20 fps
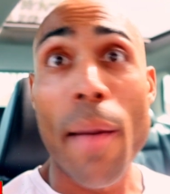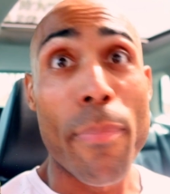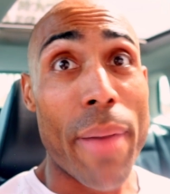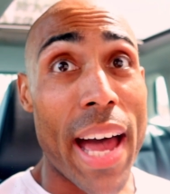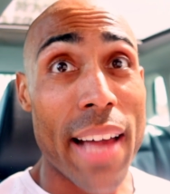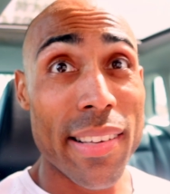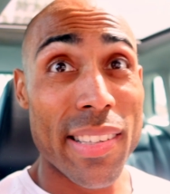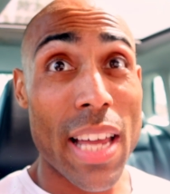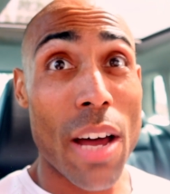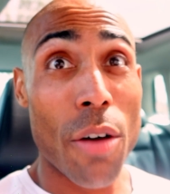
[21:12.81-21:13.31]
I
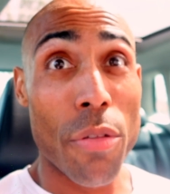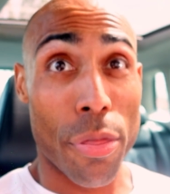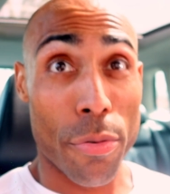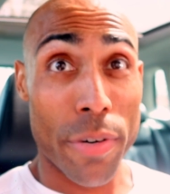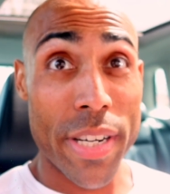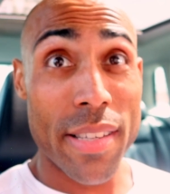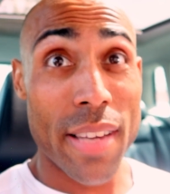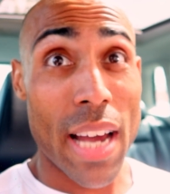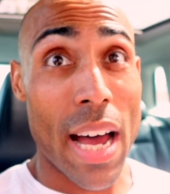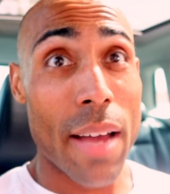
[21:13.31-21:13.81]
passed out
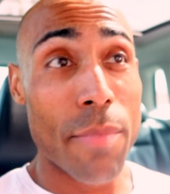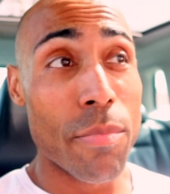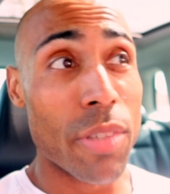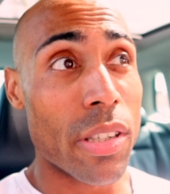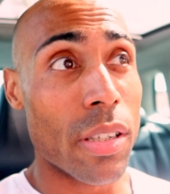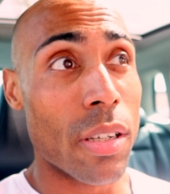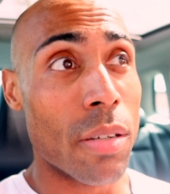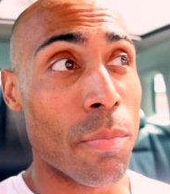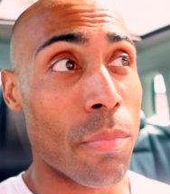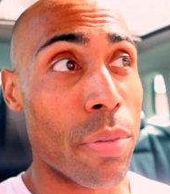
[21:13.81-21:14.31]
three
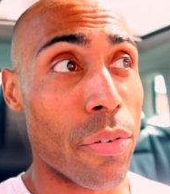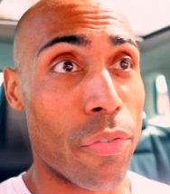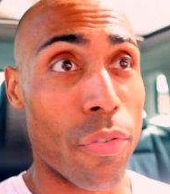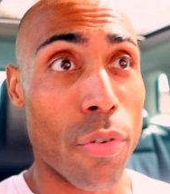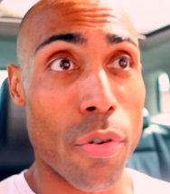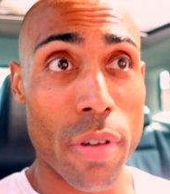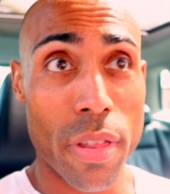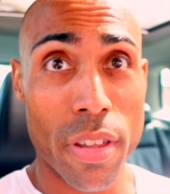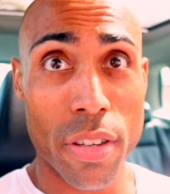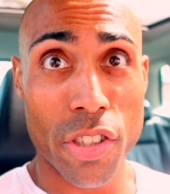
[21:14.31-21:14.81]
times
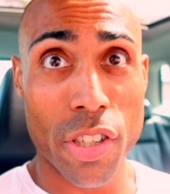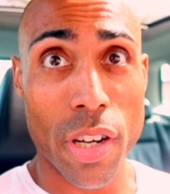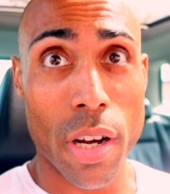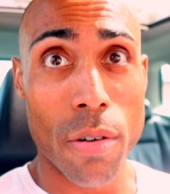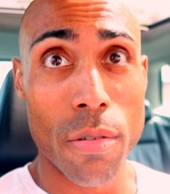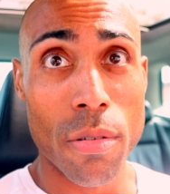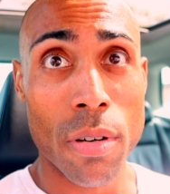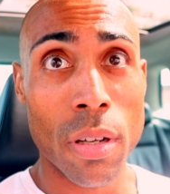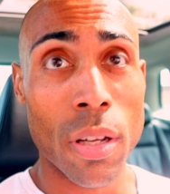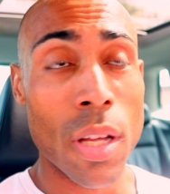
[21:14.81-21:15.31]
before the
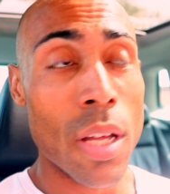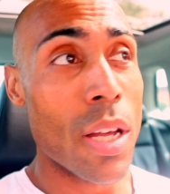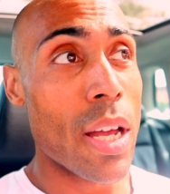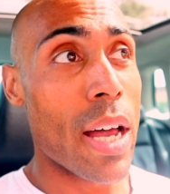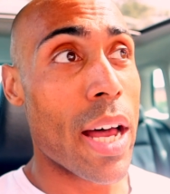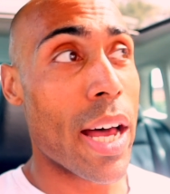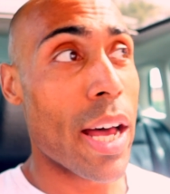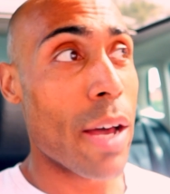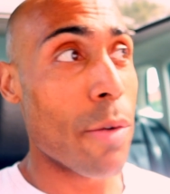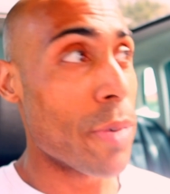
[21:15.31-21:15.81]
show
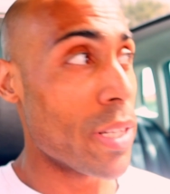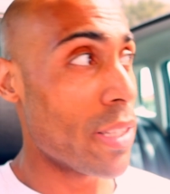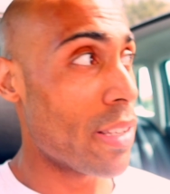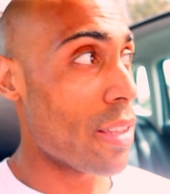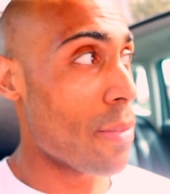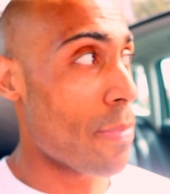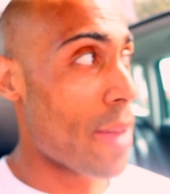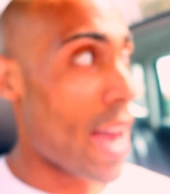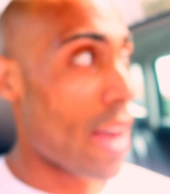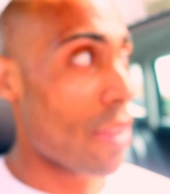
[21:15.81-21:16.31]
uh, went
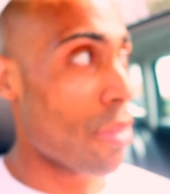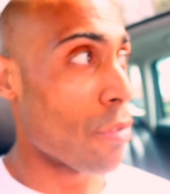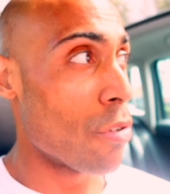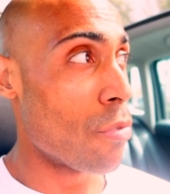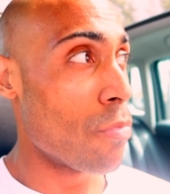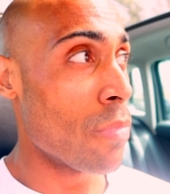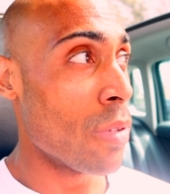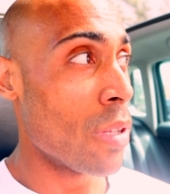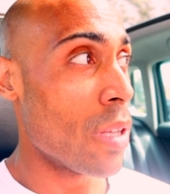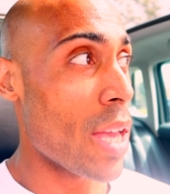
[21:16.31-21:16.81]
to the
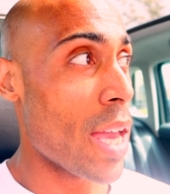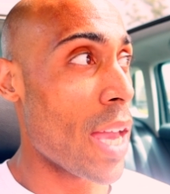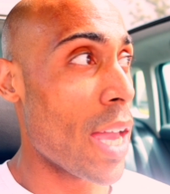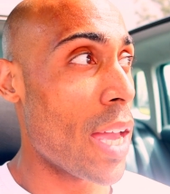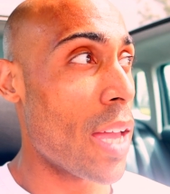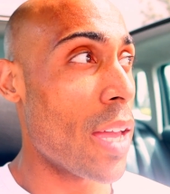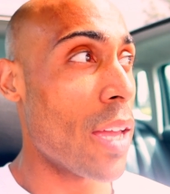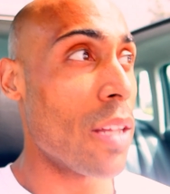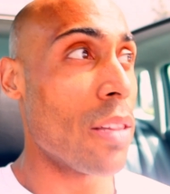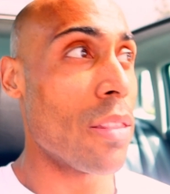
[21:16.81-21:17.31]
bathroom,
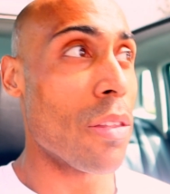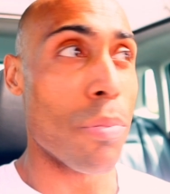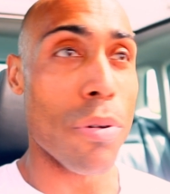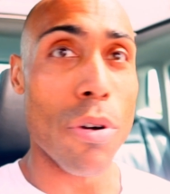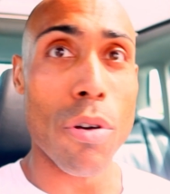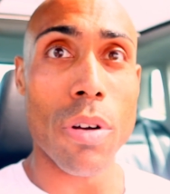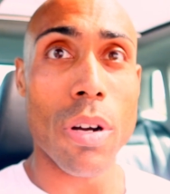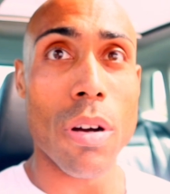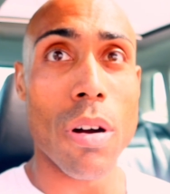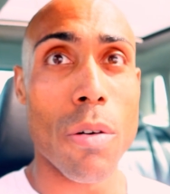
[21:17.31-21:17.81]
and the
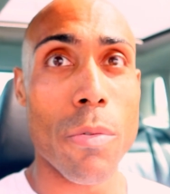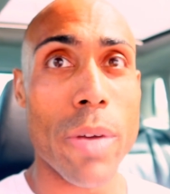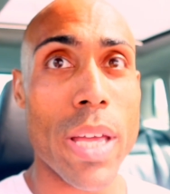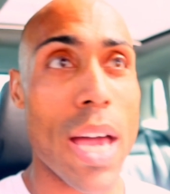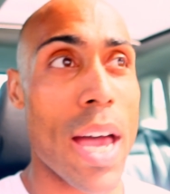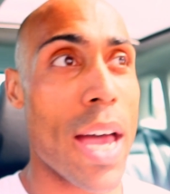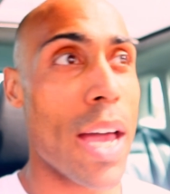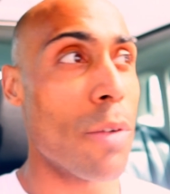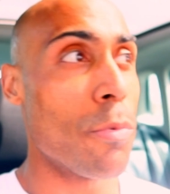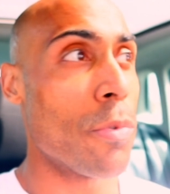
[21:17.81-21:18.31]
protocol we
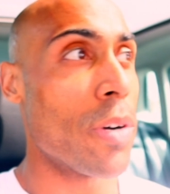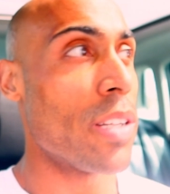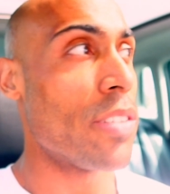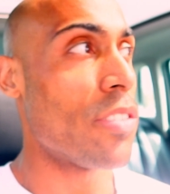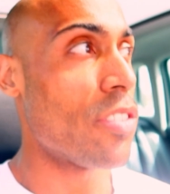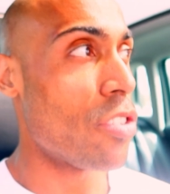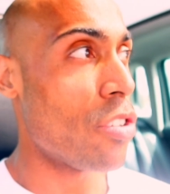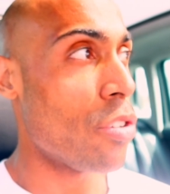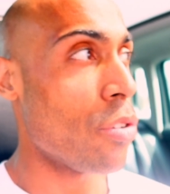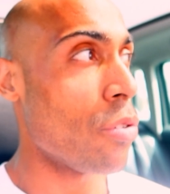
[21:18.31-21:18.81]
had
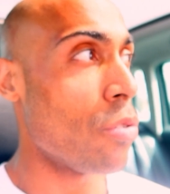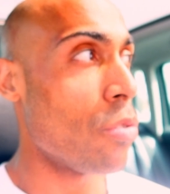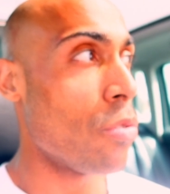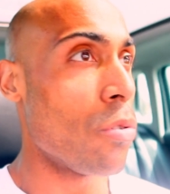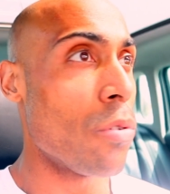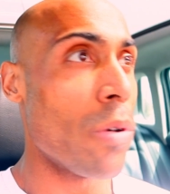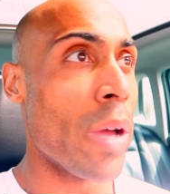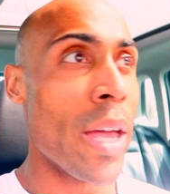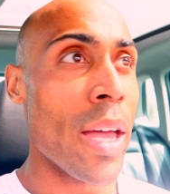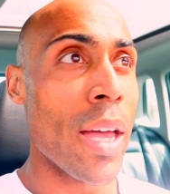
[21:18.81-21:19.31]
was
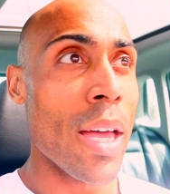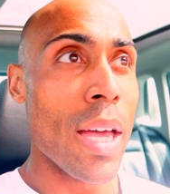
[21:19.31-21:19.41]
to